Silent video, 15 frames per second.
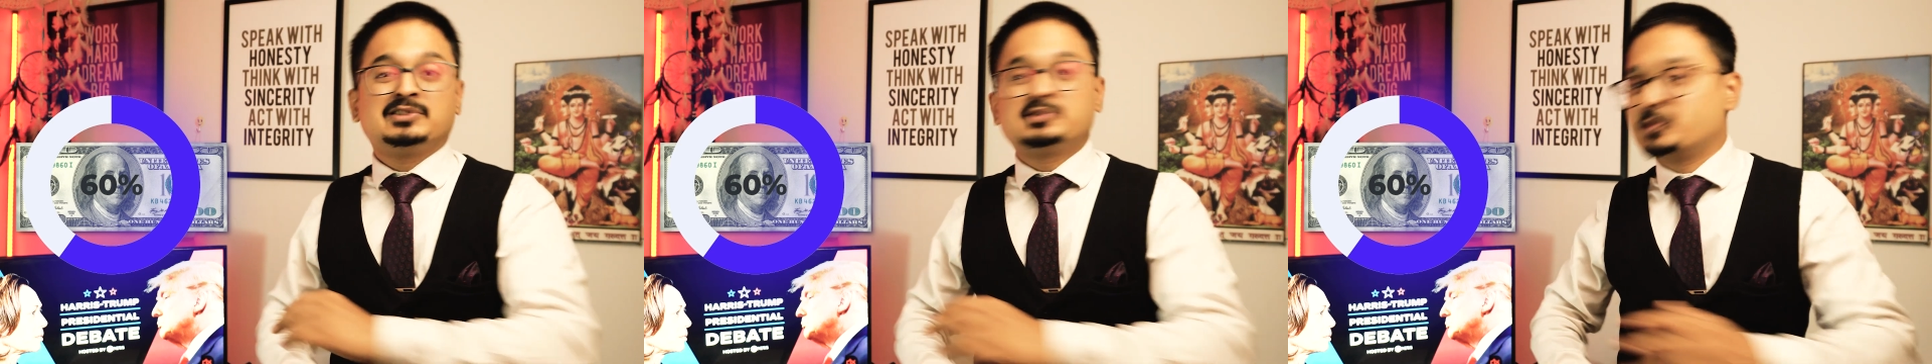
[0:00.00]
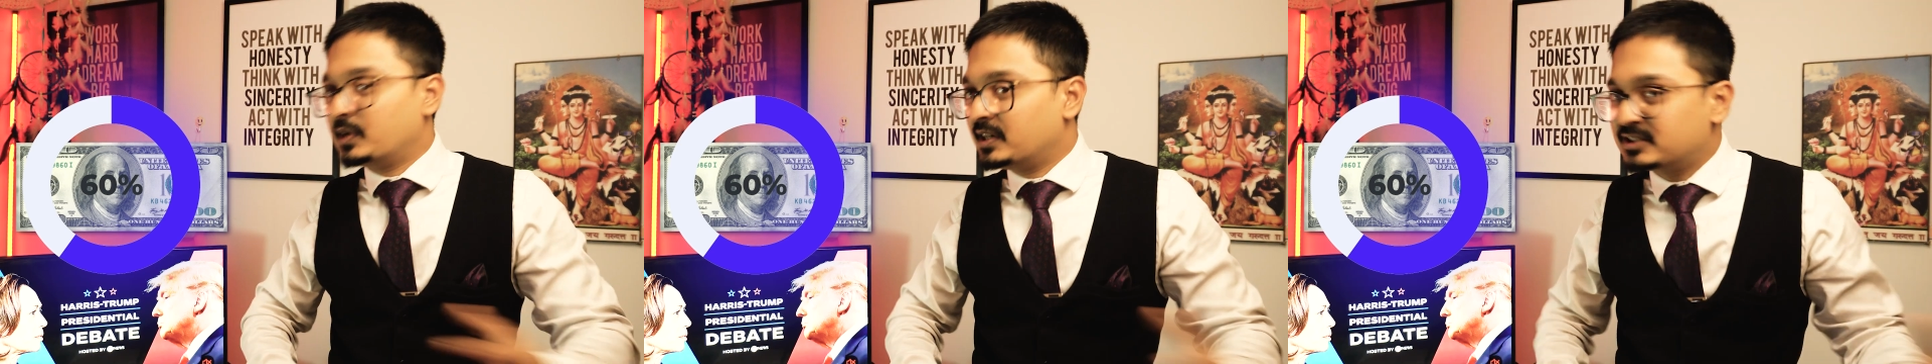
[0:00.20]

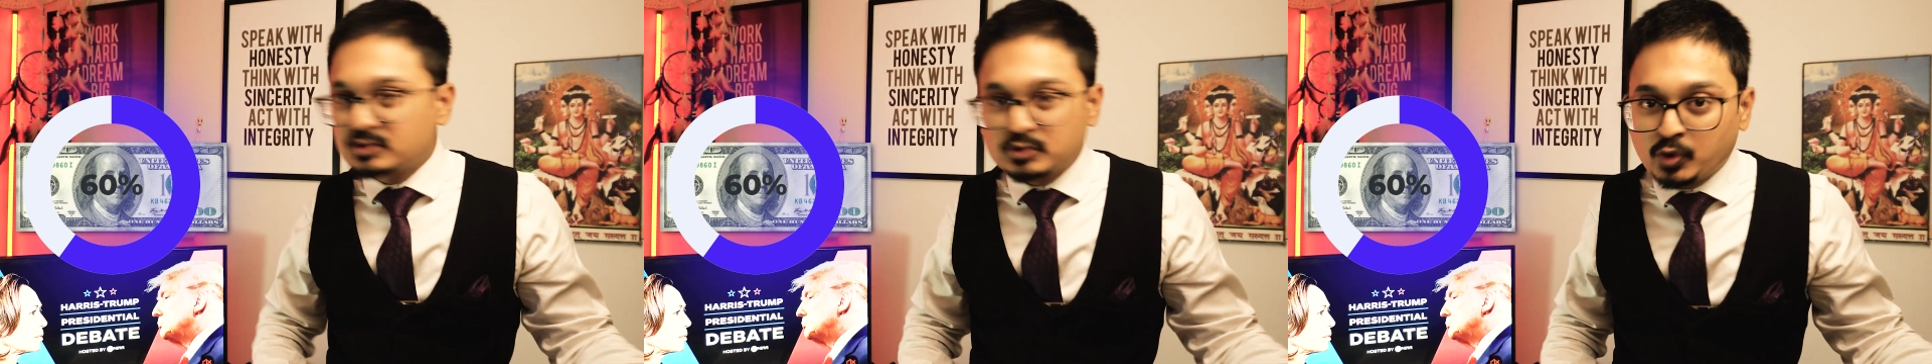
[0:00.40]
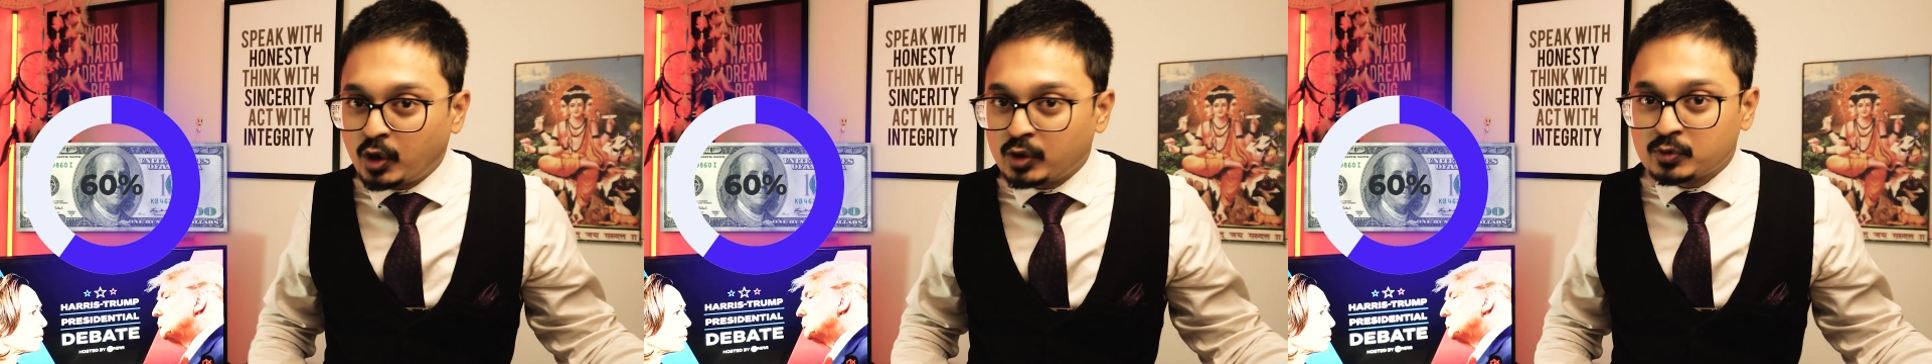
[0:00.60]
So
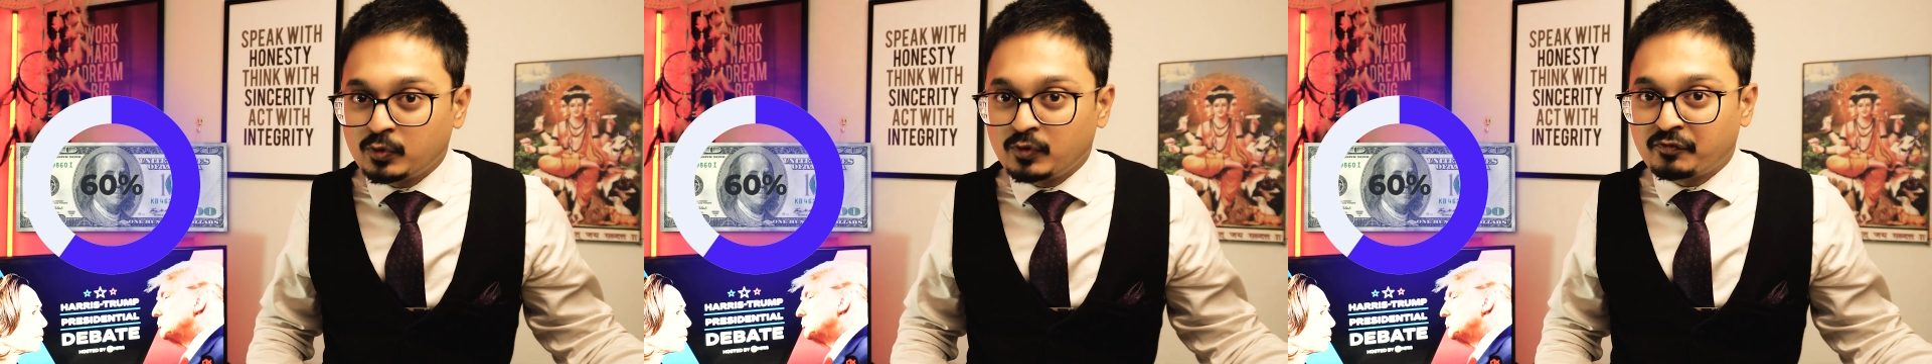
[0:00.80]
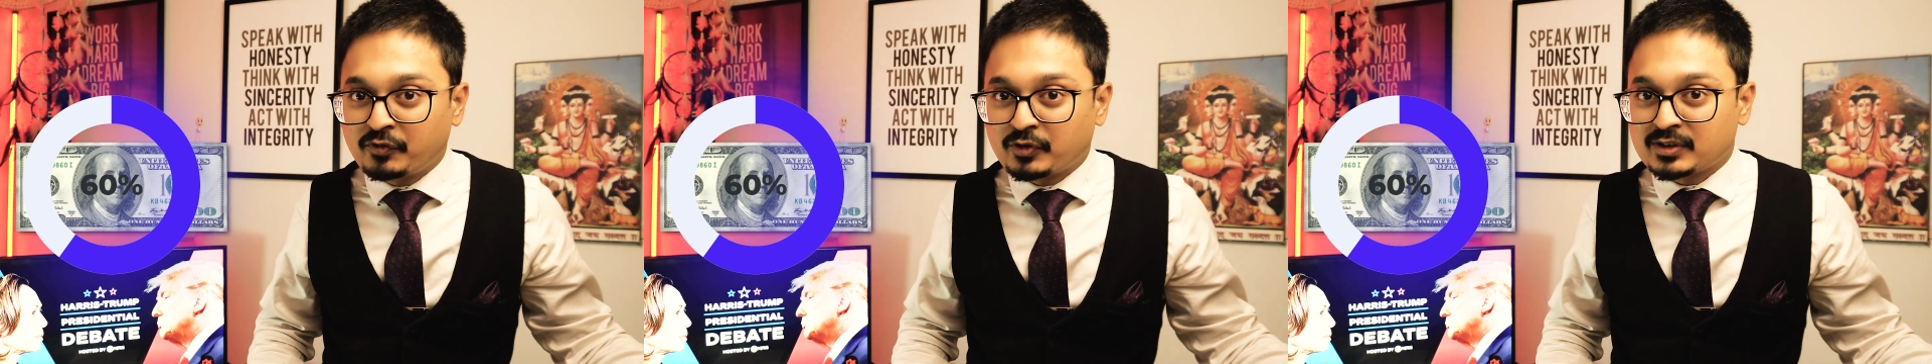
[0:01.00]
it's not
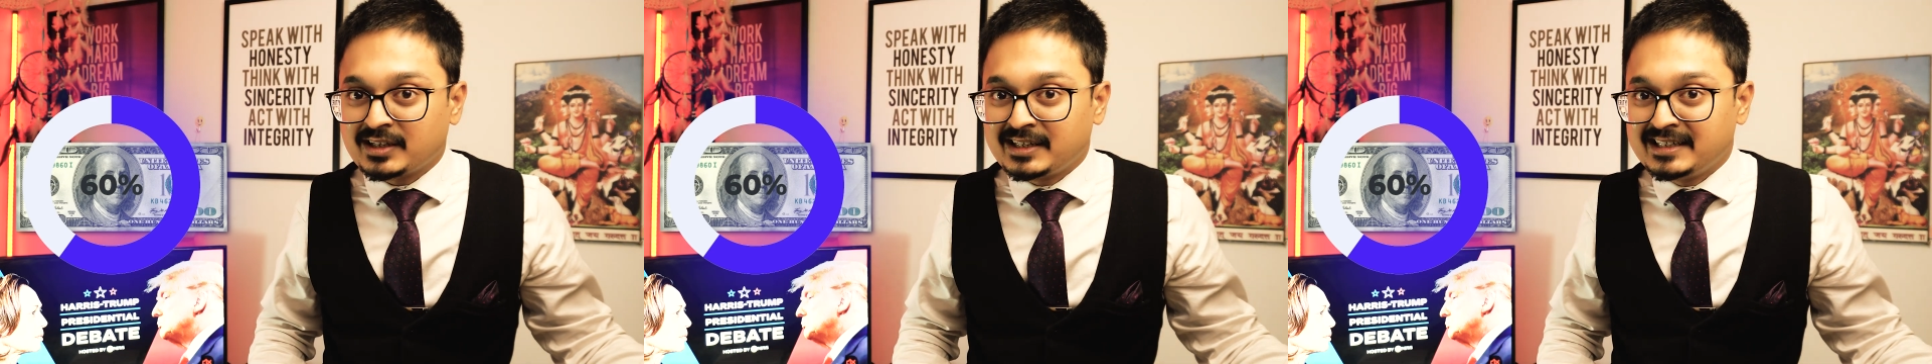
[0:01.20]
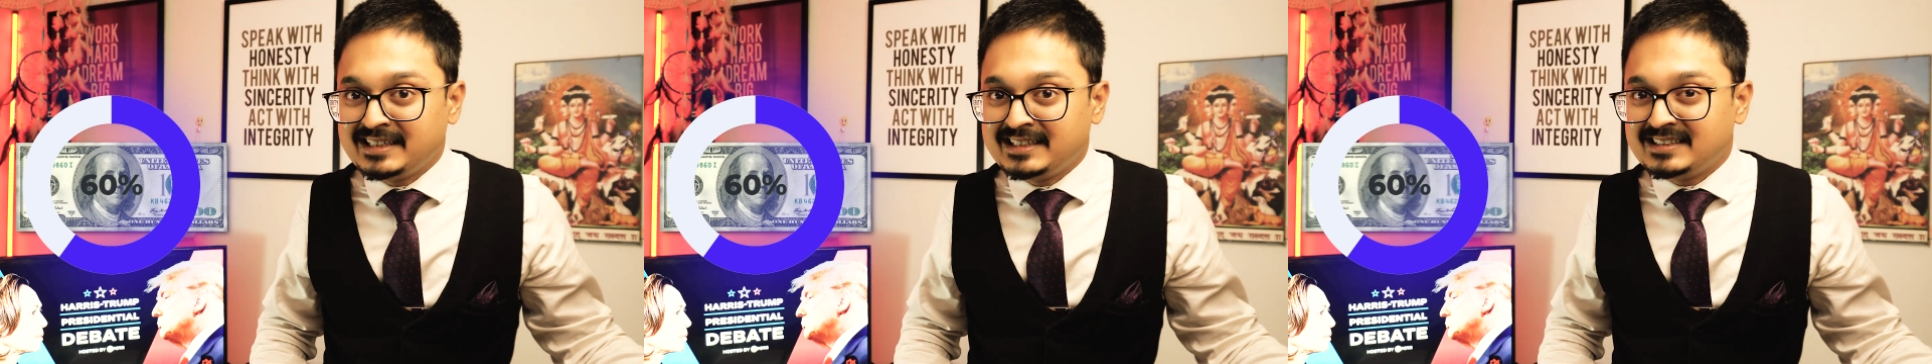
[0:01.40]
good for
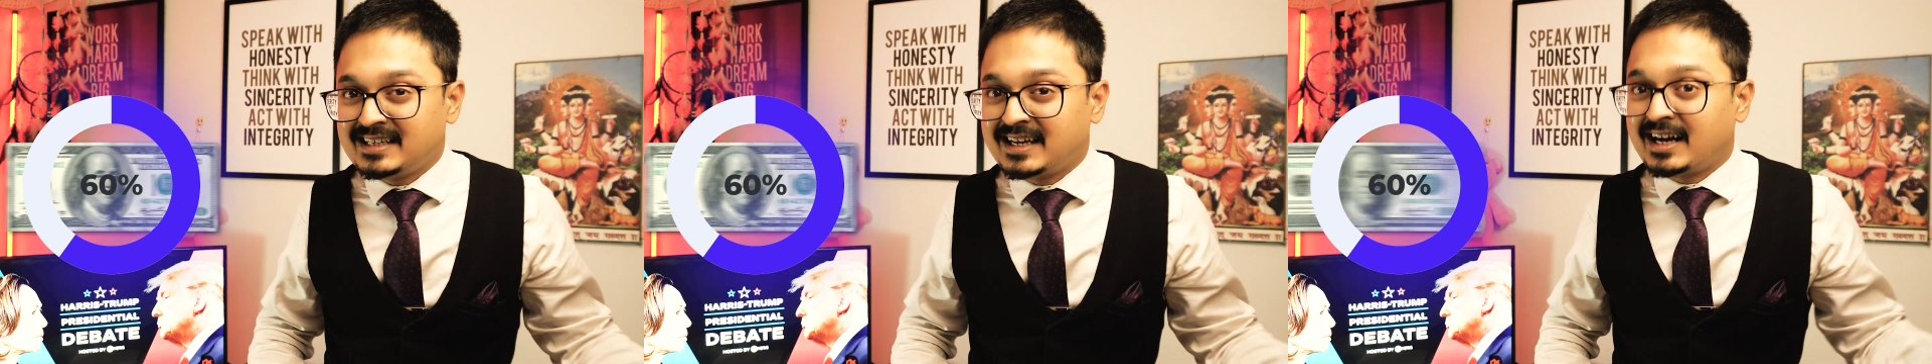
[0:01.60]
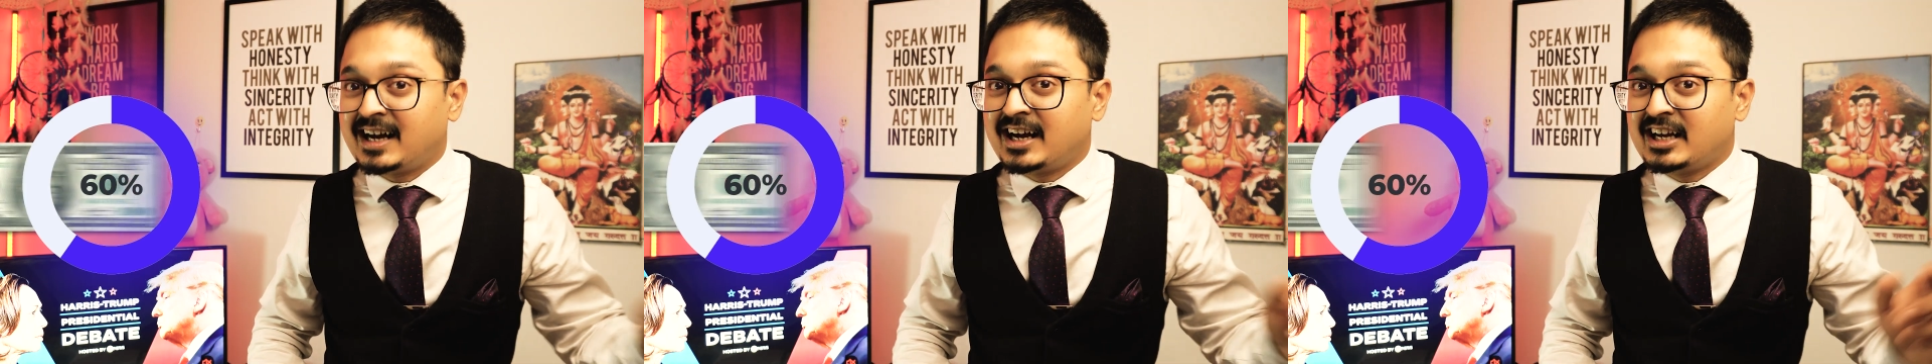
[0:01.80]
the
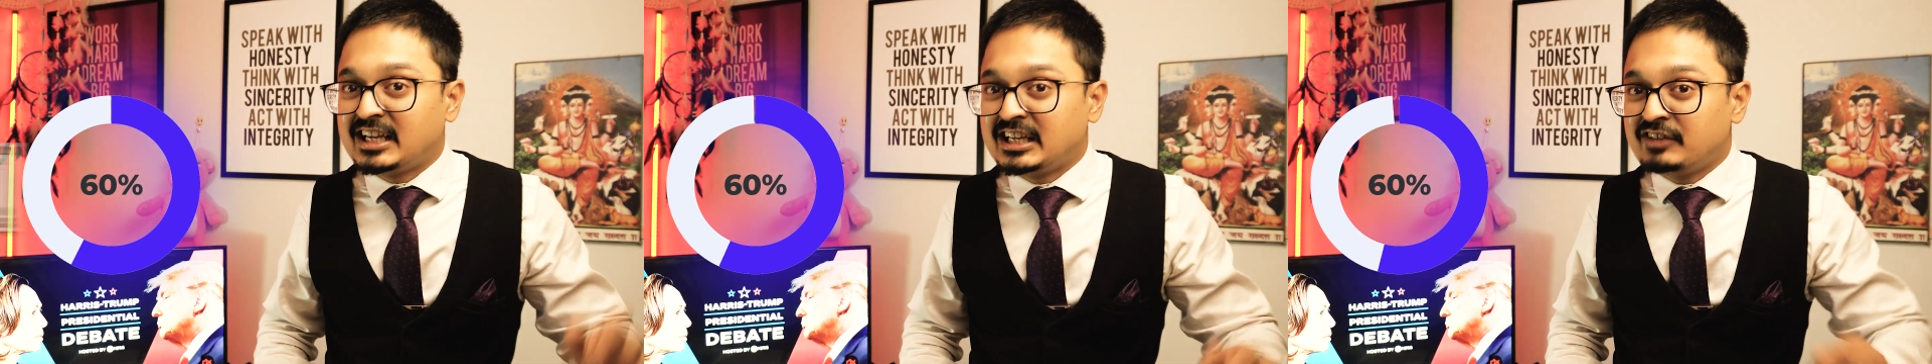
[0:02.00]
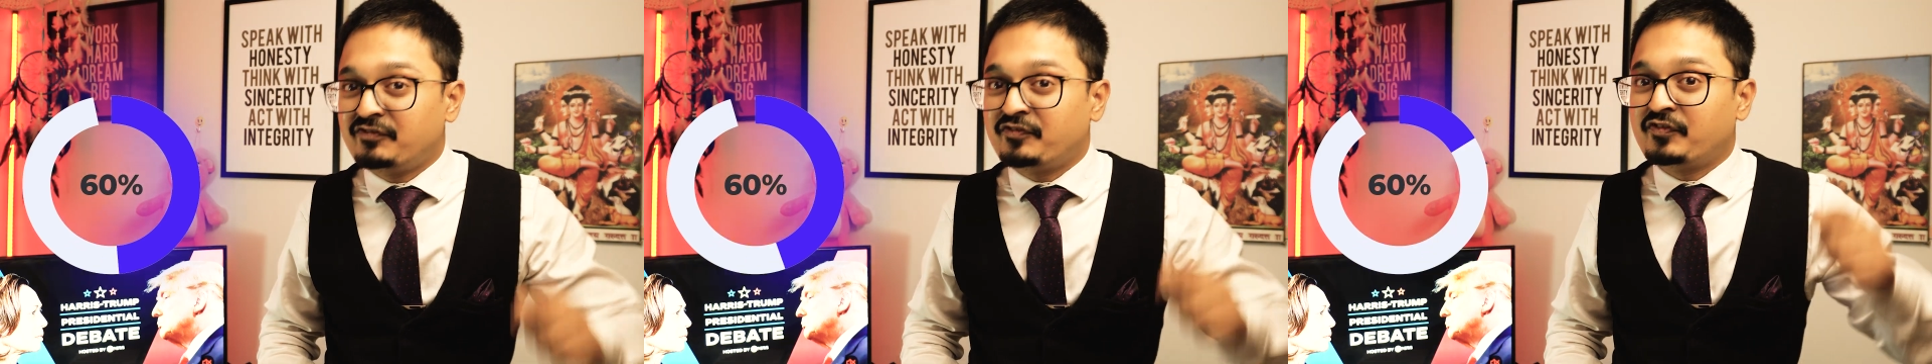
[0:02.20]
India
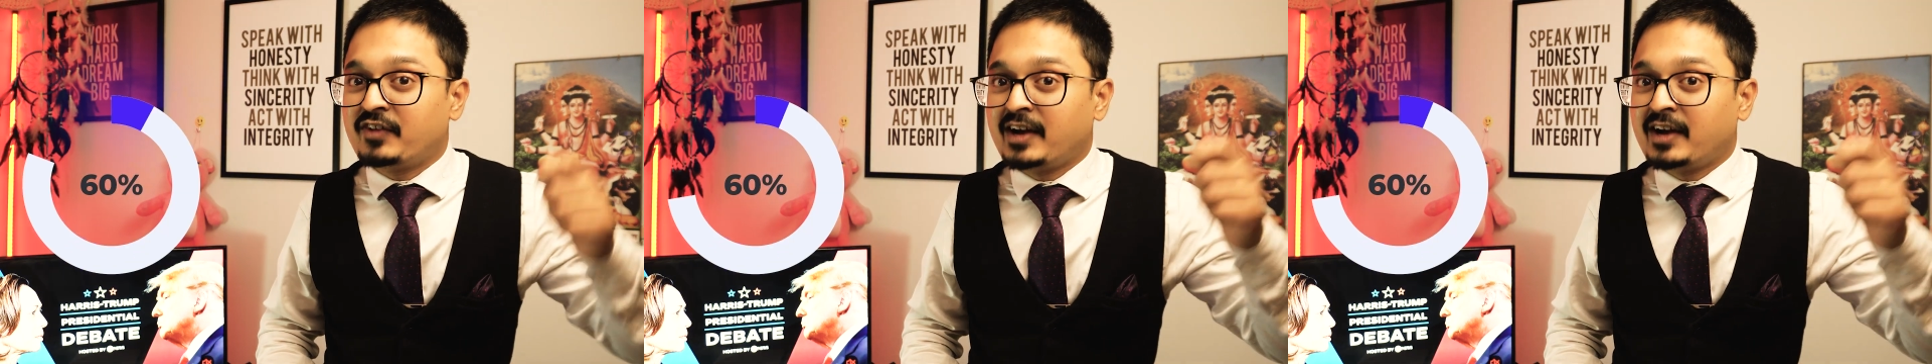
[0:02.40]
if